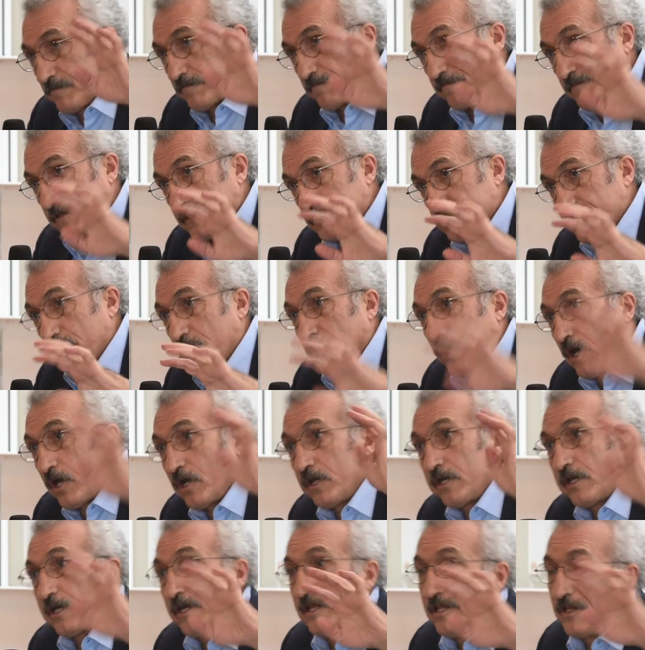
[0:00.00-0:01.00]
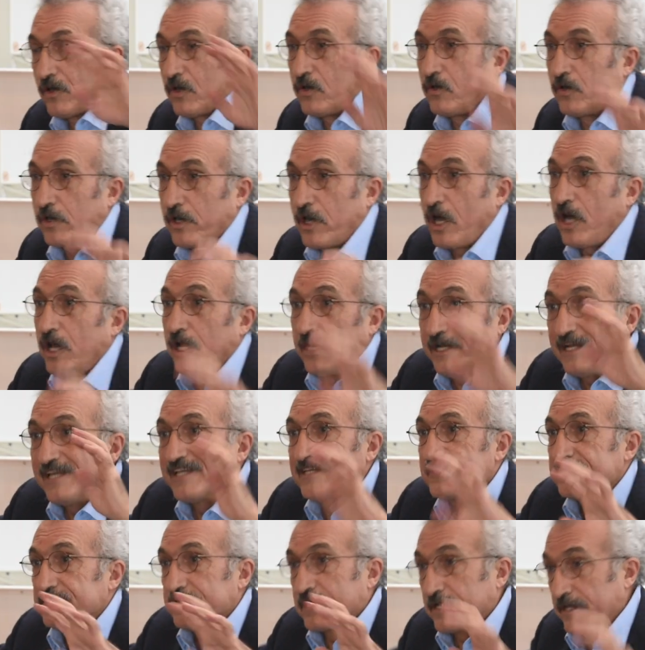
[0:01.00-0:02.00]
Fi Zilal
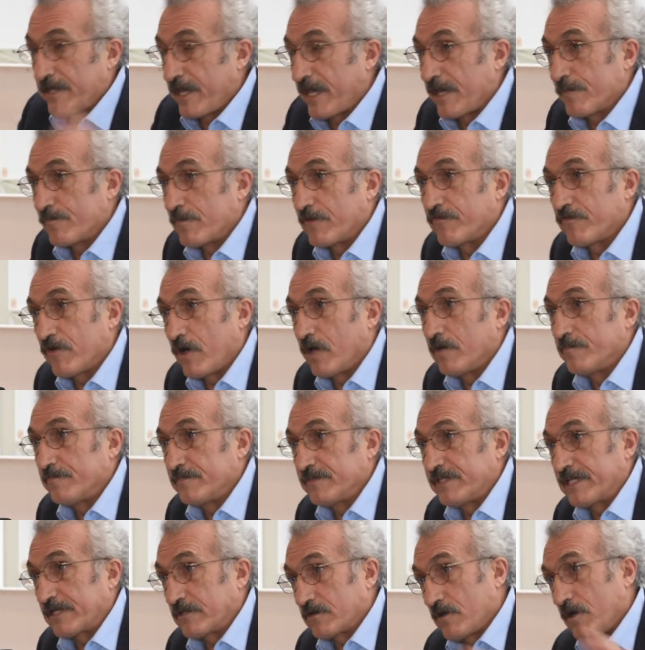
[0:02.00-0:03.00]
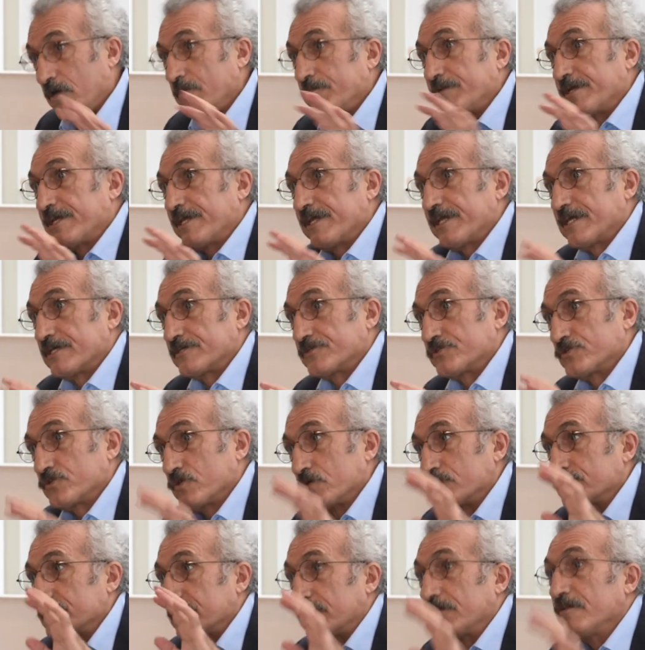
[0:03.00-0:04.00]
Quran is the name of that Khamenei has
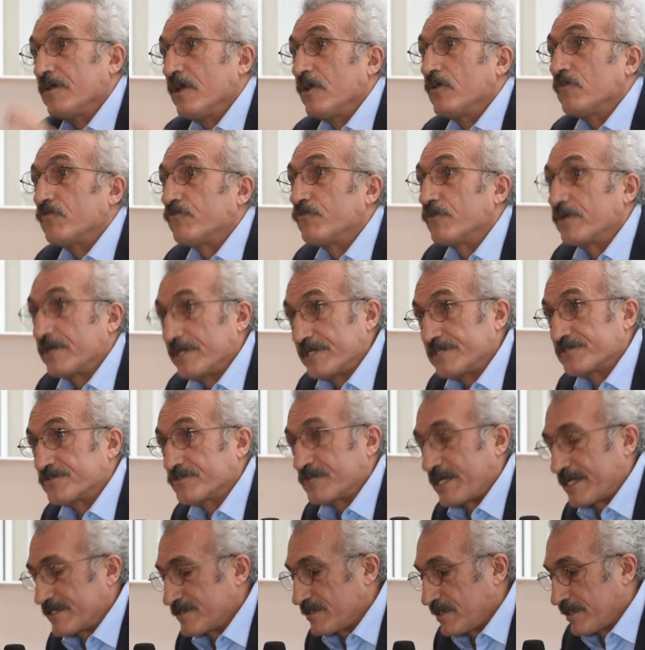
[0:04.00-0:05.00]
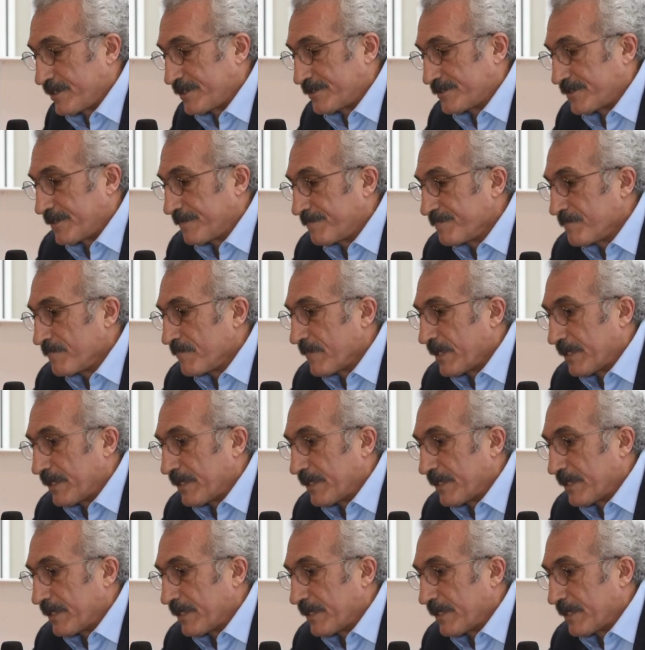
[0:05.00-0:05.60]
chosen for his translation.